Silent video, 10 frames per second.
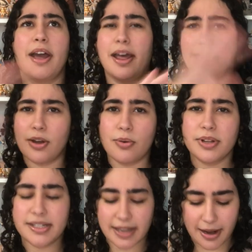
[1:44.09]
And the
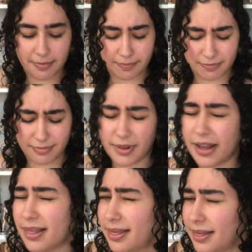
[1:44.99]
only time
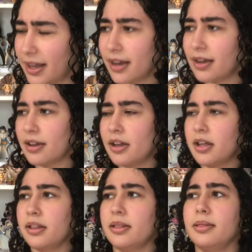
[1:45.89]
I think
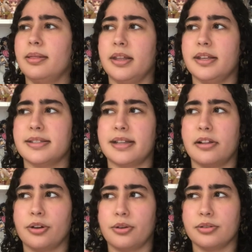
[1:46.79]
the
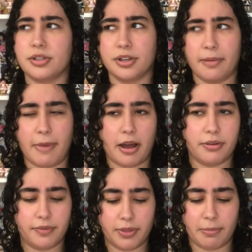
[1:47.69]
seller took him
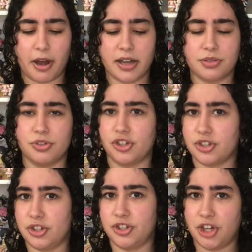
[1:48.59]
out of the box was
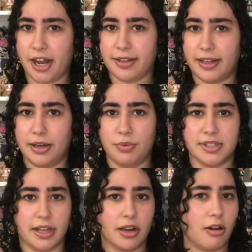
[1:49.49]
just to check that it
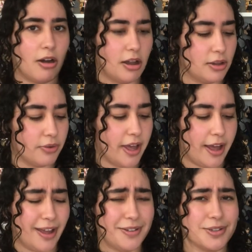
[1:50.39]
was like all okay.